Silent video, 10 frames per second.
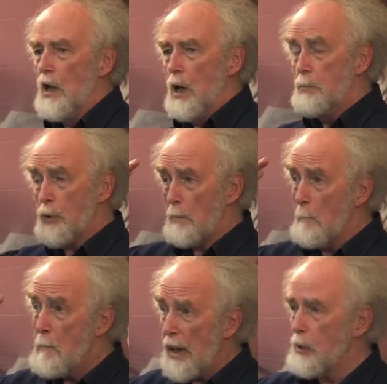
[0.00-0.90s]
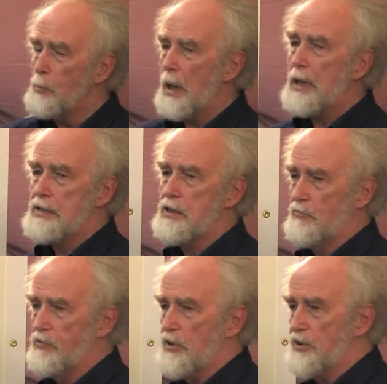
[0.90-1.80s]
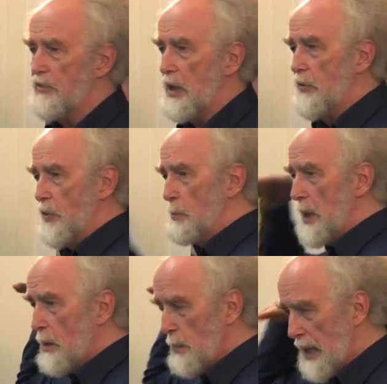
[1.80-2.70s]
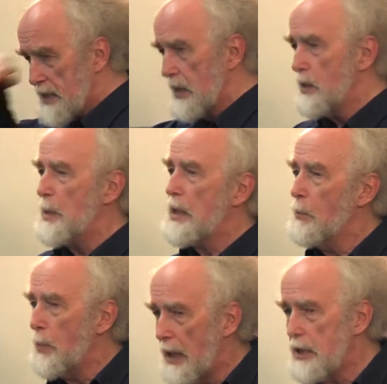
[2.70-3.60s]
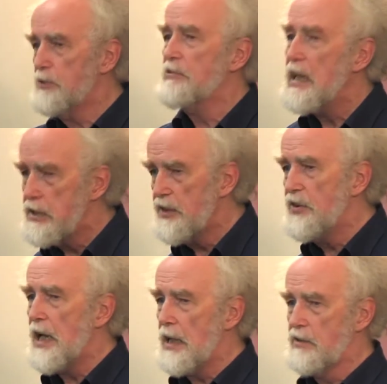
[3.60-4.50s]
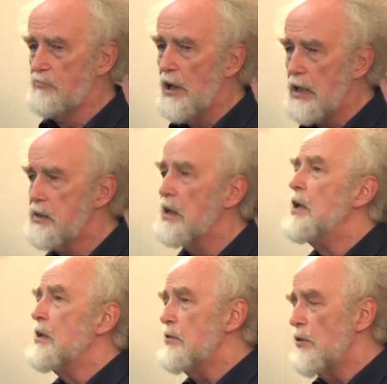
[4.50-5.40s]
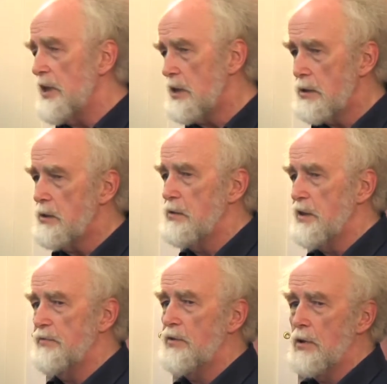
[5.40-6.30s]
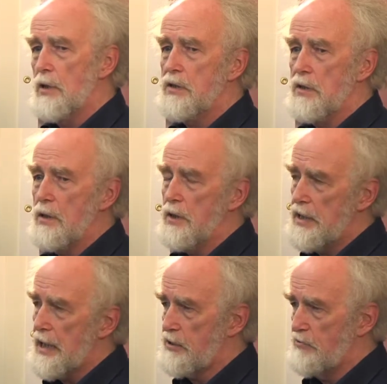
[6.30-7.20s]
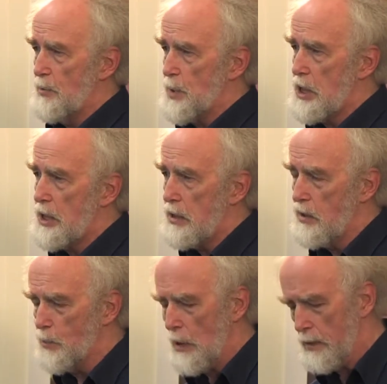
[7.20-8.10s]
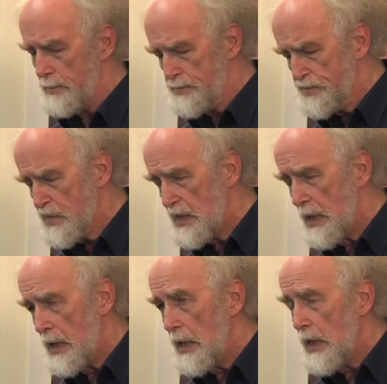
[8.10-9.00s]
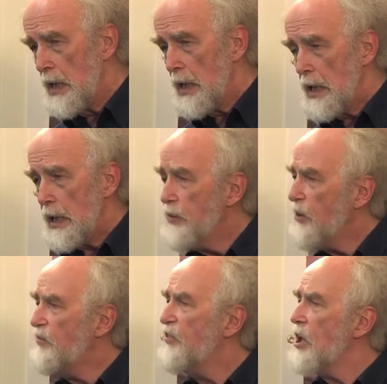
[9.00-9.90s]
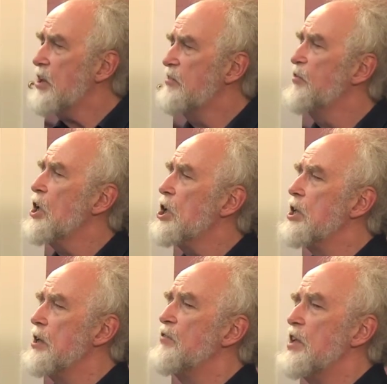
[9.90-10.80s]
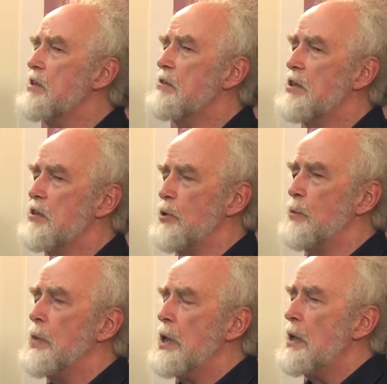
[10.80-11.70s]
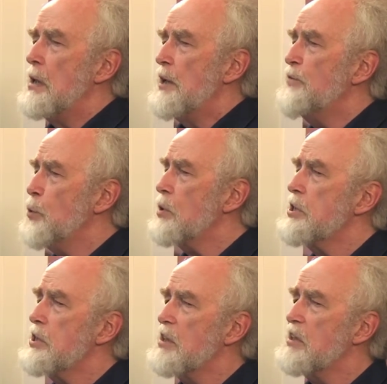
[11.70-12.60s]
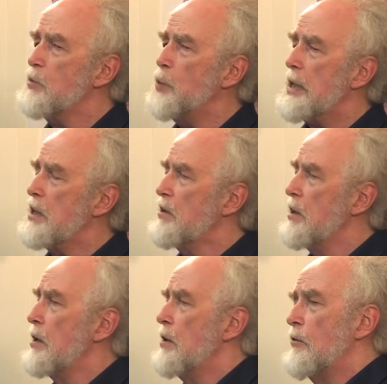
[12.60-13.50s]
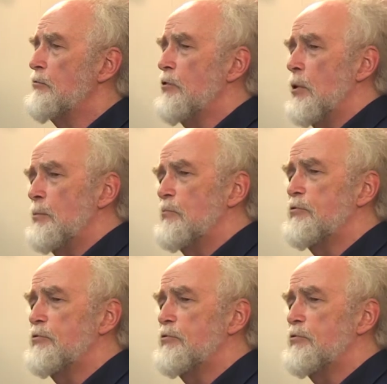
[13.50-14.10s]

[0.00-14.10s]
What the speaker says: and put a metal plate in front of it. And the beam hitting the metal plate created the X-rays so that they could use it as an X-ray machine as well. In the first version of this system, if you wanted to switch from